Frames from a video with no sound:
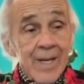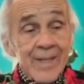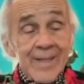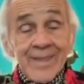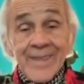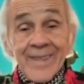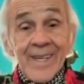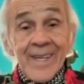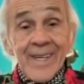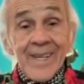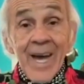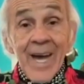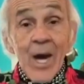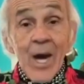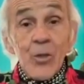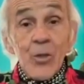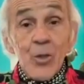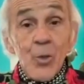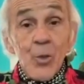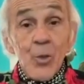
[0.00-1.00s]
the
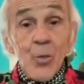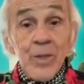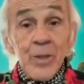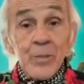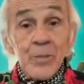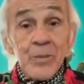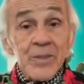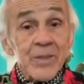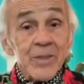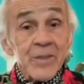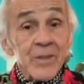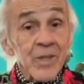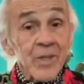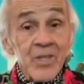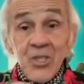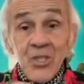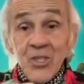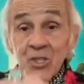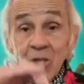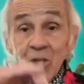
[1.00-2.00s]
algorithms
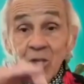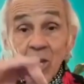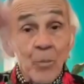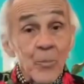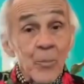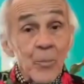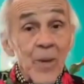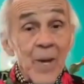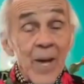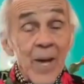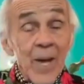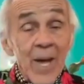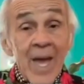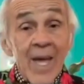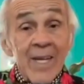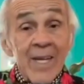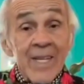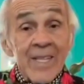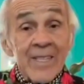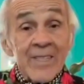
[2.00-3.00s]
jump,
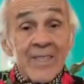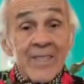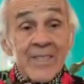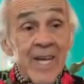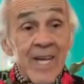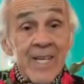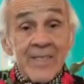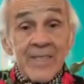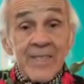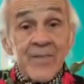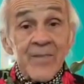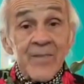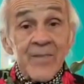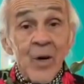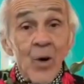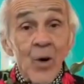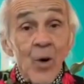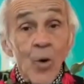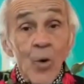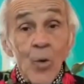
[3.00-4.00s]
and it's as if
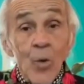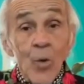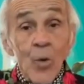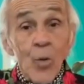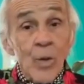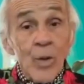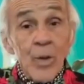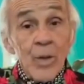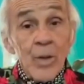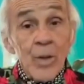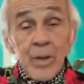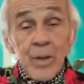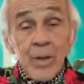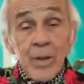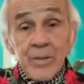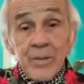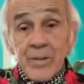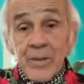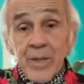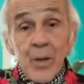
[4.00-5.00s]
though
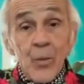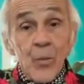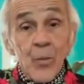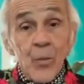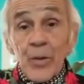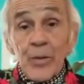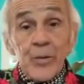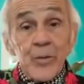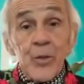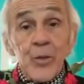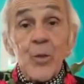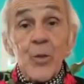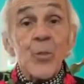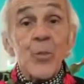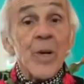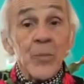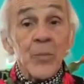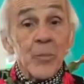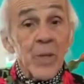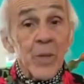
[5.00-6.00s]
there were two
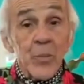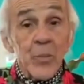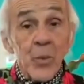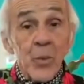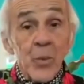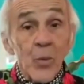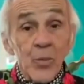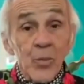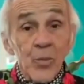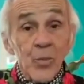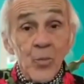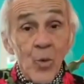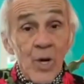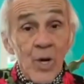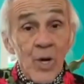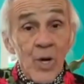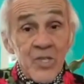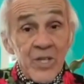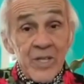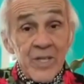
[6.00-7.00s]
million people
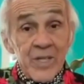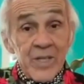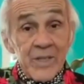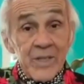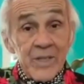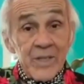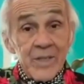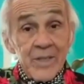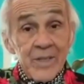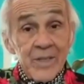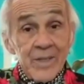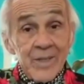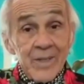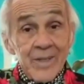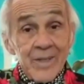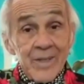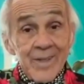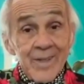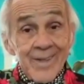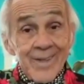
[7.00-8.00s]
watching it.
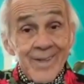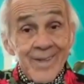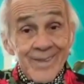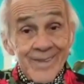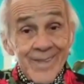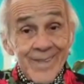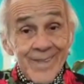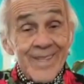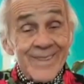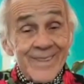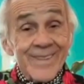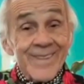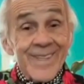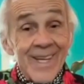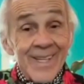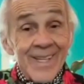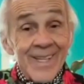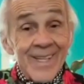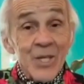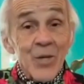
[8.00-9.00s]
That's
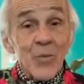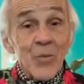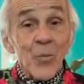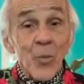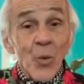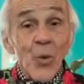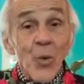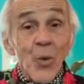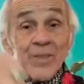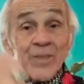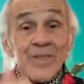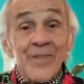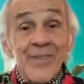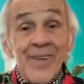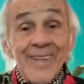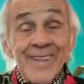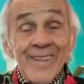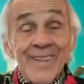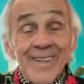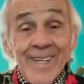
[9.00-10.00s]
that's the importance of
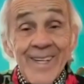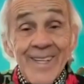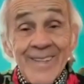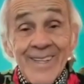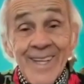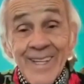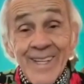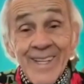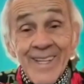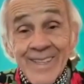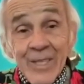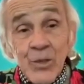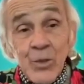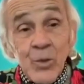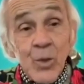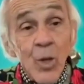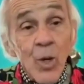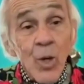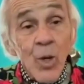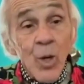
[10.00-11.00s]
that kind of thing, and that's
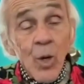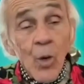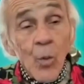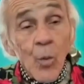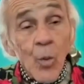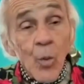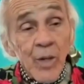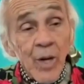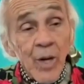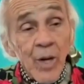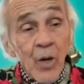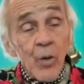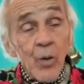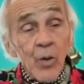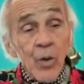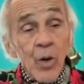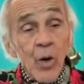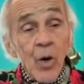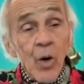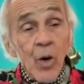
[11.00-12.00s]
what
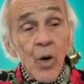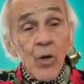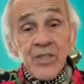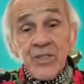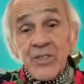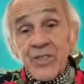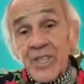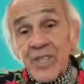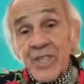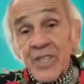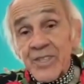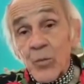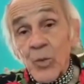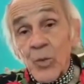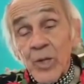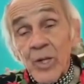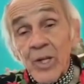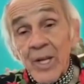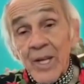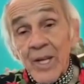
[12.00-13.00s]
our audience doesn't
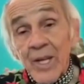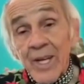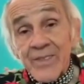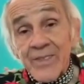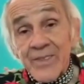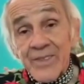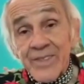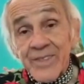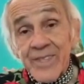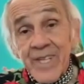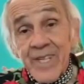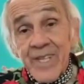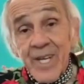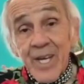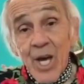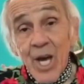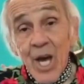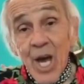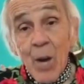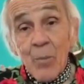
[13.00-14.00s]
realize, is
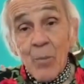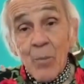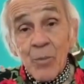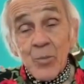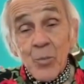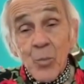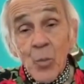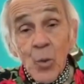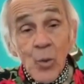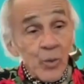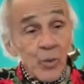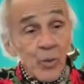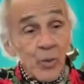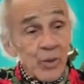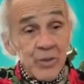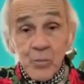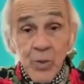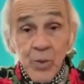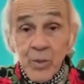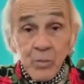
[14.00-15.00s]
how much more,
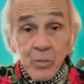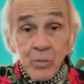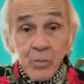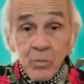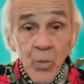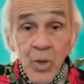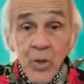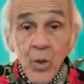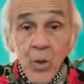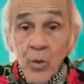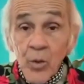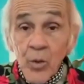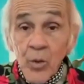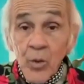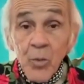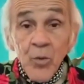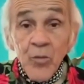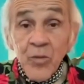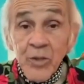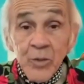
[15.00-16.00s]
because we we go to the
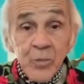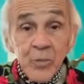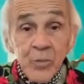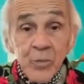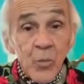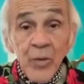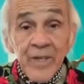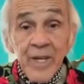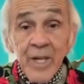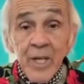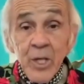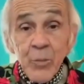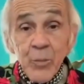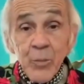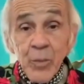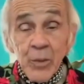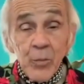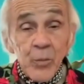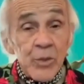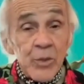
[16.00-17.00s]
movies more than
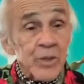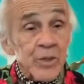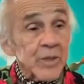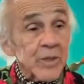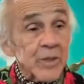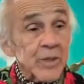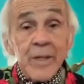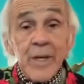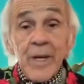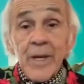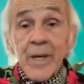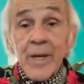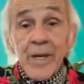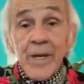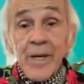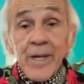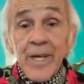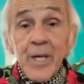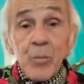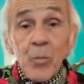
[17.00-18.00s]
anybody. We eat,
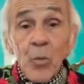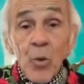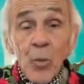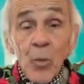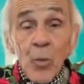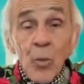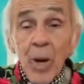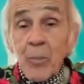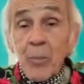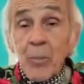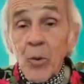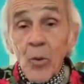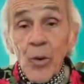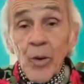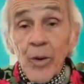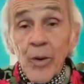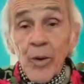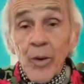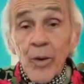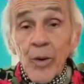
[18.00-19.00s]
eat more
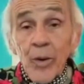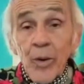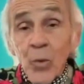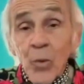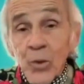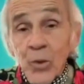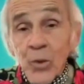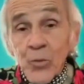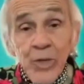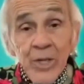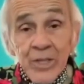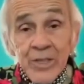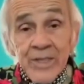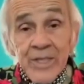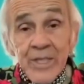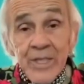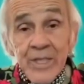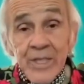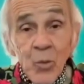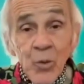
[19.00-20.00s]
popcorn, have more drinks,
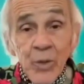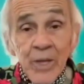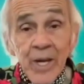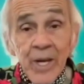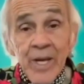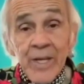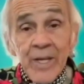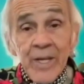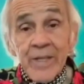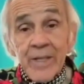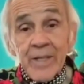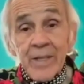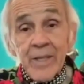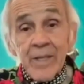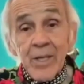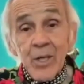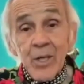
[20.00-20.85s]
eat more candy,